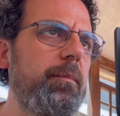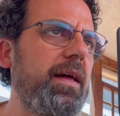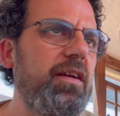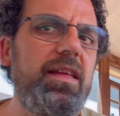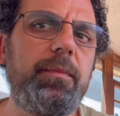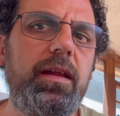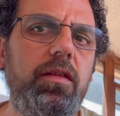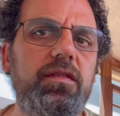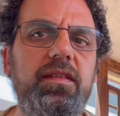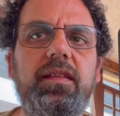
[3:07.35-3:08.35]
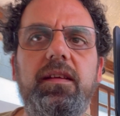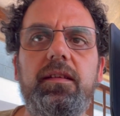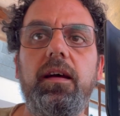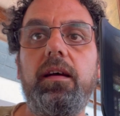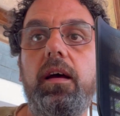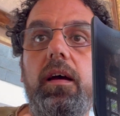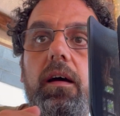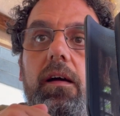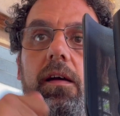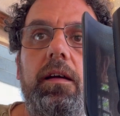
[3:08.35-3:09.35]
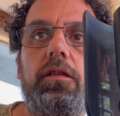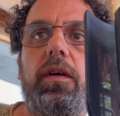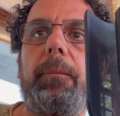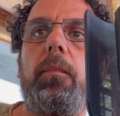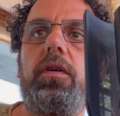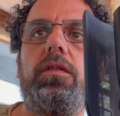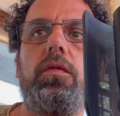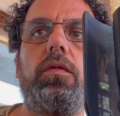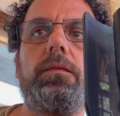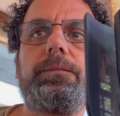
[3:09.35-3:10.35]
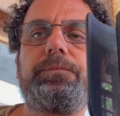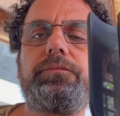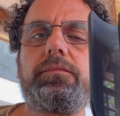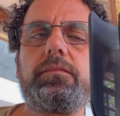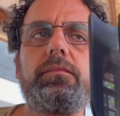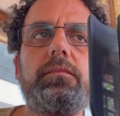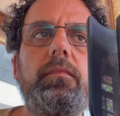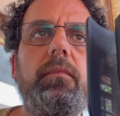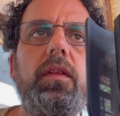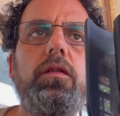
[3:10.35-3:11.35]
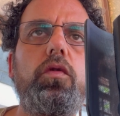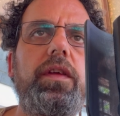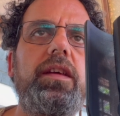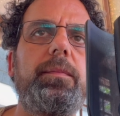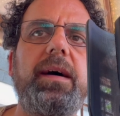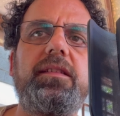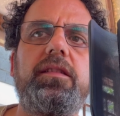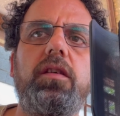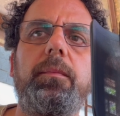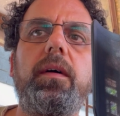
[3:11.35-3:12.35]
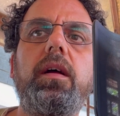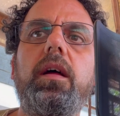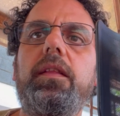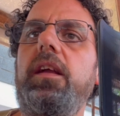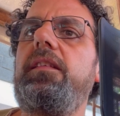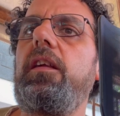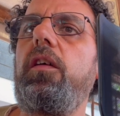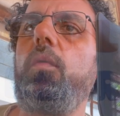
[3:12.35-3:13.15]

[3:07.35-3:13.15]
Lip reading: Madrid, many other cities, you can point to this bus stop. There is another